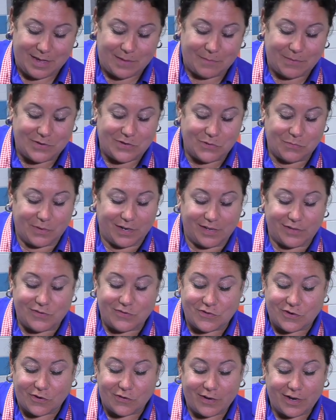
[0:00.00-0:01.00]
But you want to
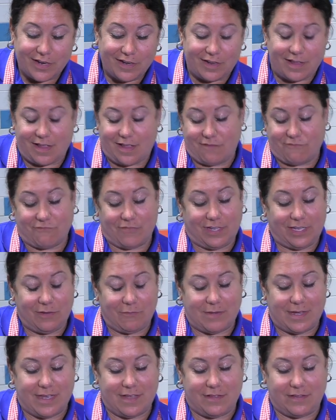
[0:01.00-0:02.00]
stir it really
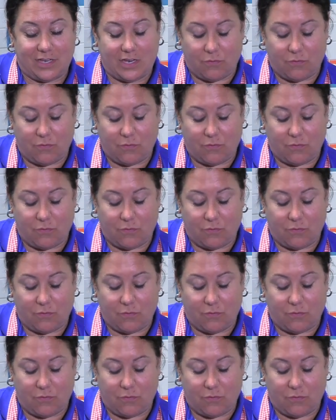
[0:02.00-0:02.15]
well.